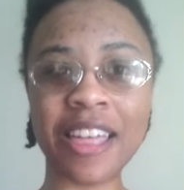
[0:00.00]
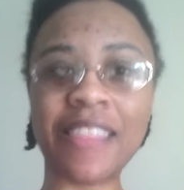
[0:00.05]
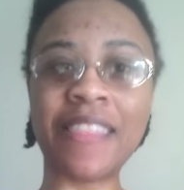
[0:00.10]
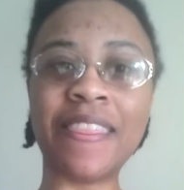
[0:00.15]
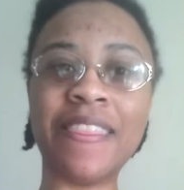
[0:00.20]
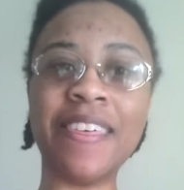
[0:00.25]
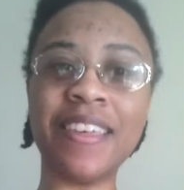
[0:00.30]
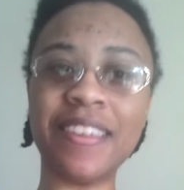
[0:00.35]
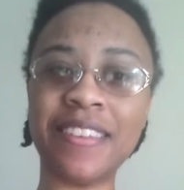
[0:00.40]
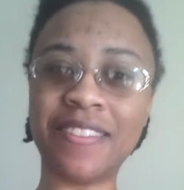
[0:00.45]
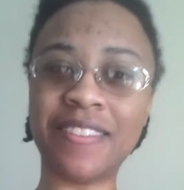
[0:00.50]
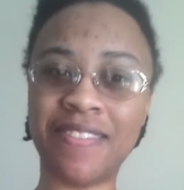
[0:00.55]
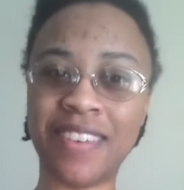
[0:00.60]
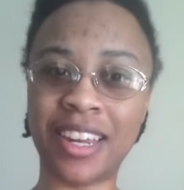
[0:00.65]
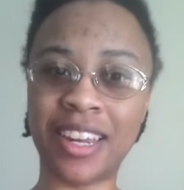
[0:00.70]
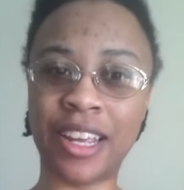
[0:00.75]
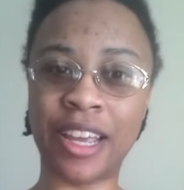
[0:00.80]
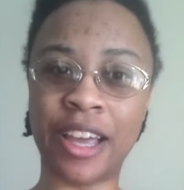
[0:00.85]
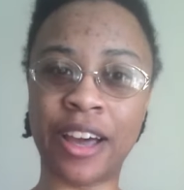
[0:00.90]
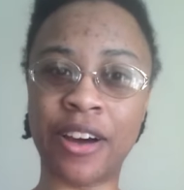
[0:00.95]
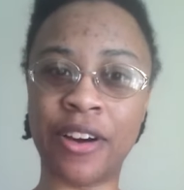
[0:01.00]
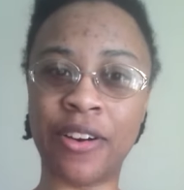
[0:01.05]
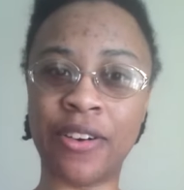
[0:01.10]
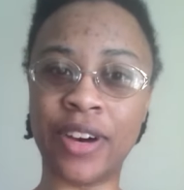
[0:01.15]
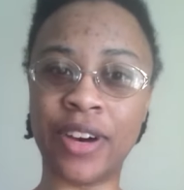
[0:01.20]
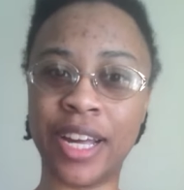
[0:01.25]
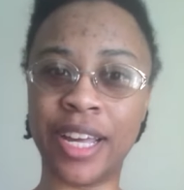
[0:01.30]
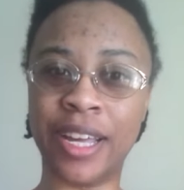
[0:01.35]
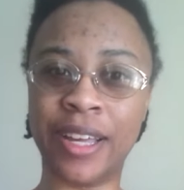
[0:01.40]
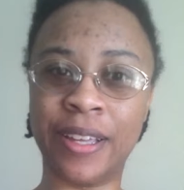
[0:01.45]
This video
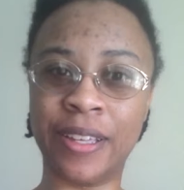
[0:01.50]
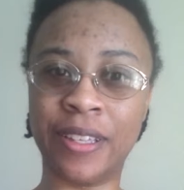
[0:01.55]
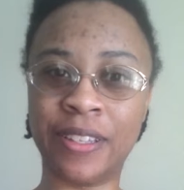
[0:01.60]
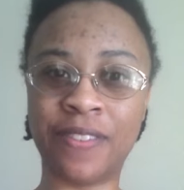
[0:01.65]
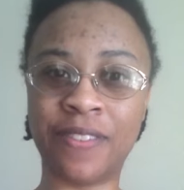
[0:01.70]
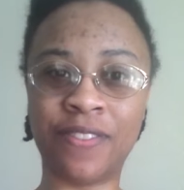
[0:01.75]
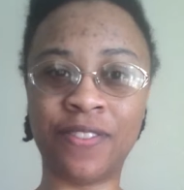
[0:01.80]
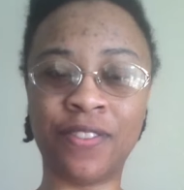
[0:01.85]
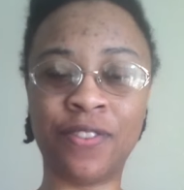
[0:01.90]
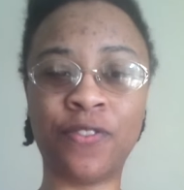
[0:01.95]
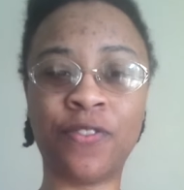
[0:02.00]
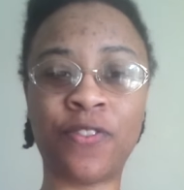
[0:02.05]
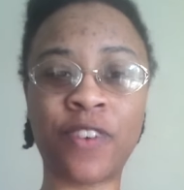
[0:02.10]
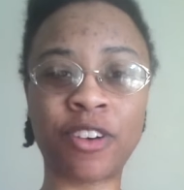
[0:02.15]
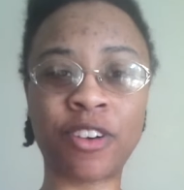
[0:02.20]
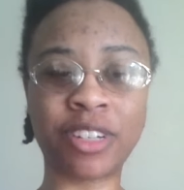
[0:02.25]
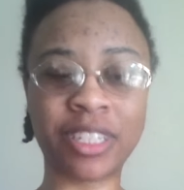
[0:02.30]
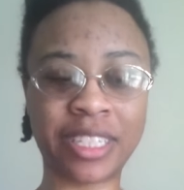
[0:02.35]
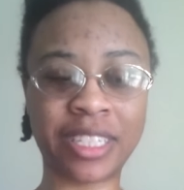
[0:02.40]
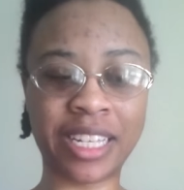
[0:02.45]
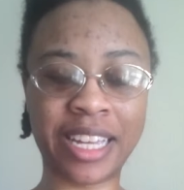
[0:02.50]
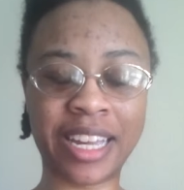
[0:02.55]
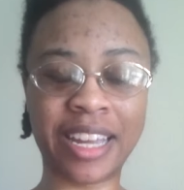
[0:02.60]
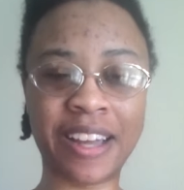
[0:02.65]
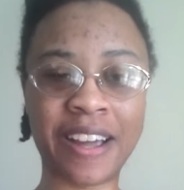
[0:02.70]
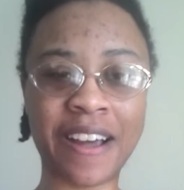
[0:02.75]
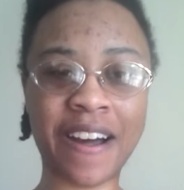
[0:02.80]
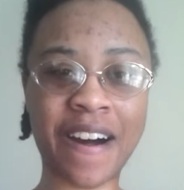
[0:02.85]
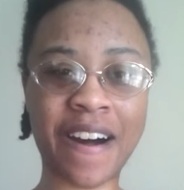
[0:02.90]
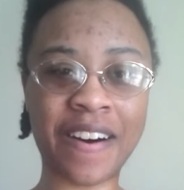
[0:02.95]
is
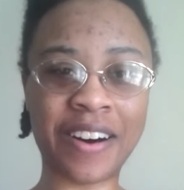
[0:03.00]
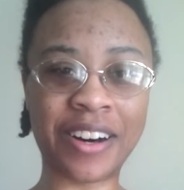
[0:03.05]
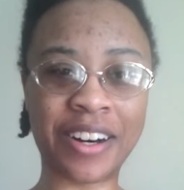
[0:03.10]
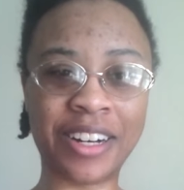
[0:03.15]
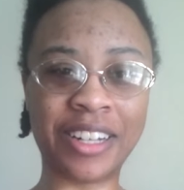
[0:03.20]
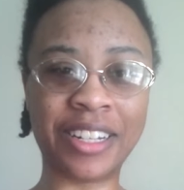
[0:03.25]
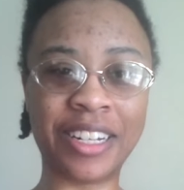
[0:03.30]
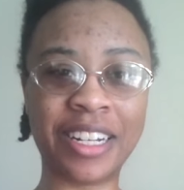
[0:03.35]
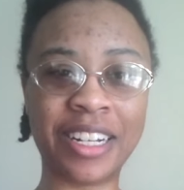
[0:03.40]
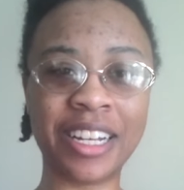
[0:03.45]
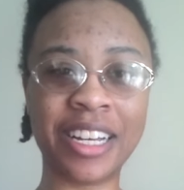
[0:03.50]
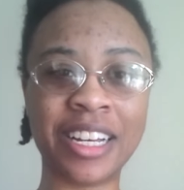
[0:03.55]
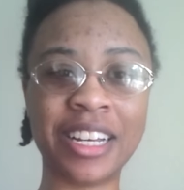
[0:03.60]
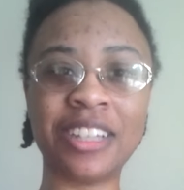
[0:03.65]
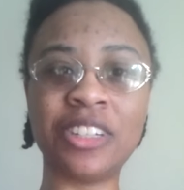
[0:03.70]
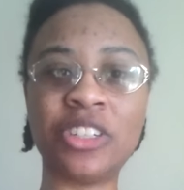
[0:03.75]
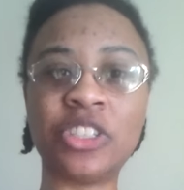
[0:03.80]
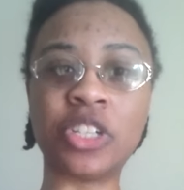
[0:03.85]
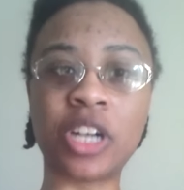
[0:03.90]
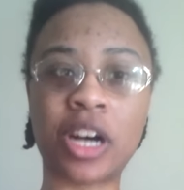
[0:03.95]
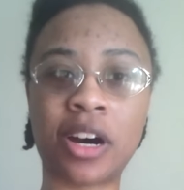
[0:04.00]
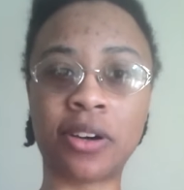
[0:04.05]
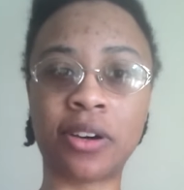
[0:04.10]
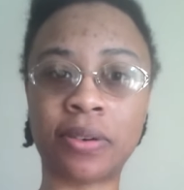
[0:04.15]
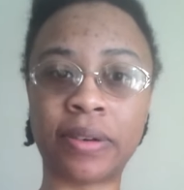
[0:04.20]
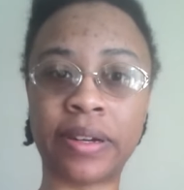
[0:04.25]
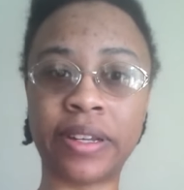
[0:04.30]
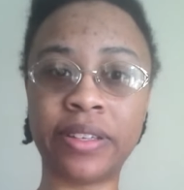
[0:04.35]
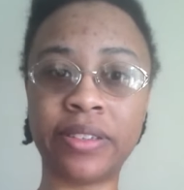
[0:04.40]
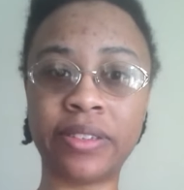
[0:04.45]
focusing on
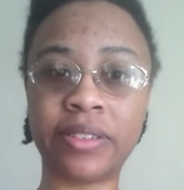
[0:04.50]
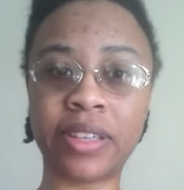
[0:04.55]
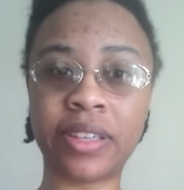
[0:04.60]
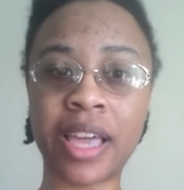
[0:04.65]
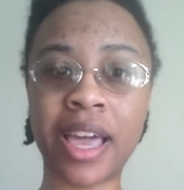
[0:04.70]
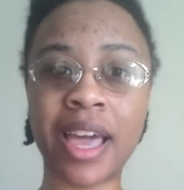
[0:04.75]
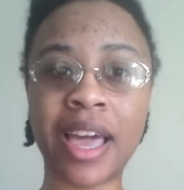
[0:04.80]
chakras